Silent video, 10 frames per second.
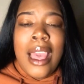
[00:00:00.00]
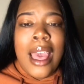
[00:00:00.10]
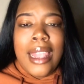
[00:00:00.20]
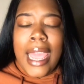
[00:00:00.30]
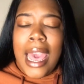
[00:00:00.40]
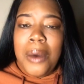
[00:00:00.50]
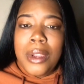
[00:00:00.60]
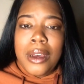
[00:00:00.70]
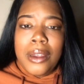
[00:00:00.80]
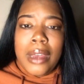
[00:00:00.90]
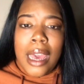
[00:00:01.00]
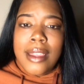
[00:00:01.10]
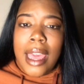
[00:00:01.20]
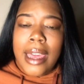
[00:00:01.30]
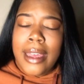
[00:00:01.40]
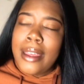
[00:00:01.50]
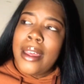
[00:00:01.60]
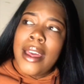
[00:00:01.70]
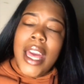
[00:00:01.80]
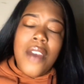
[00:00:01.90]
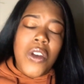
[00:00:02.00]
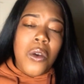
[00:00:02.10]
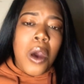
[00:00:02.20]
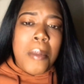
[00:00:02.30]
Like, I don't know, you guys, like, if you're gonna